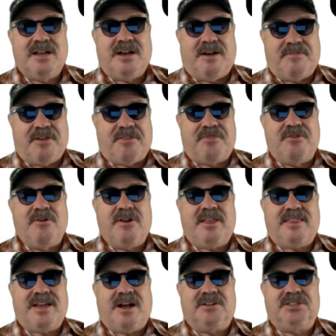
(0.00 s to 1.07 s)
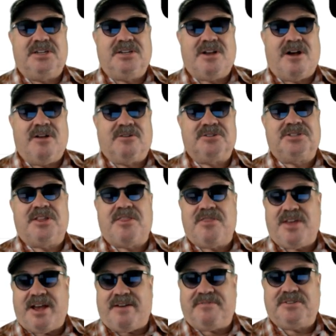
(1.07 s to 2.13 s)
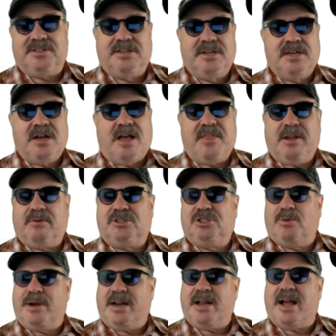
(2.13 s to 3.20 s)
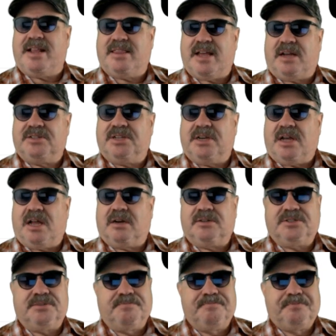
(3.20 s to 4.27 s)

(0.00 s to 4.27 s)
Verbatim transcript: of the $30,000 theft, I think it was $29,000.